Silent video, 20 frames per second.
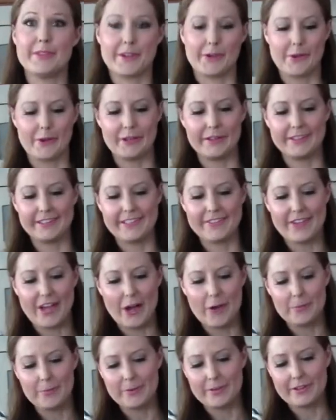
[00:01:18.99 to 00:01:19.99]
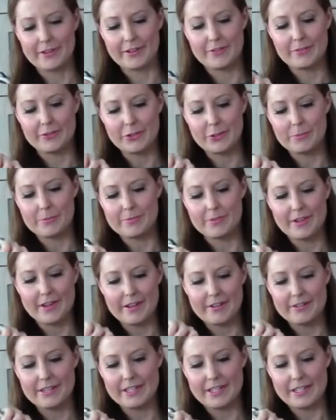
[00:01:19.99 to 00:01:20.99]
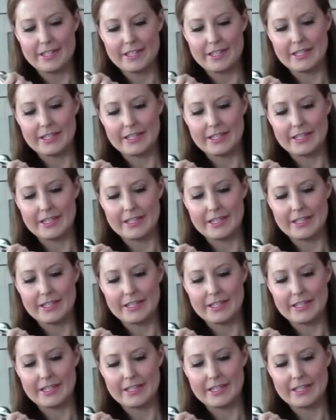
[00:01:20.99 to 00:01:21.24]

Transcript: the quality of output of your brownie.